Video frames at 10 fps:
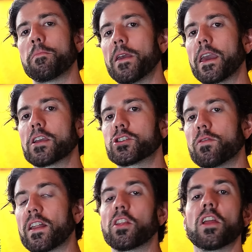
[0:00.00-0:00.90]
big issue
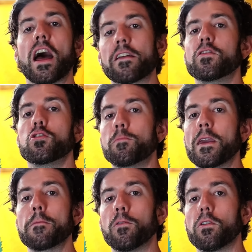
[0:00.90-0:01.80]
that a lot of new
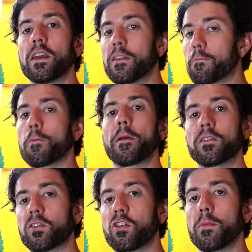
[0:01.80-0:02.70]
people in the
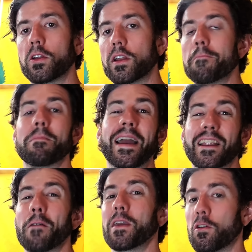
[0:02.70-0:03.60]
preparedness community might
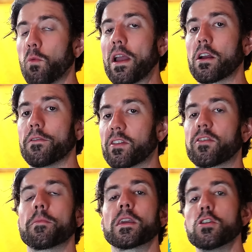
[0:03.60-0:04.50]
not be aware of. It's
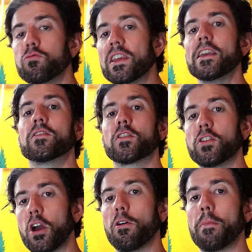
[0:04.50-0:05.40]
something you need to
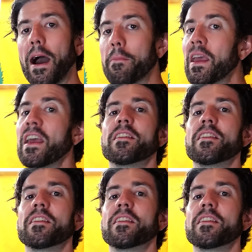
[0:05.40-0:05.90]
know about.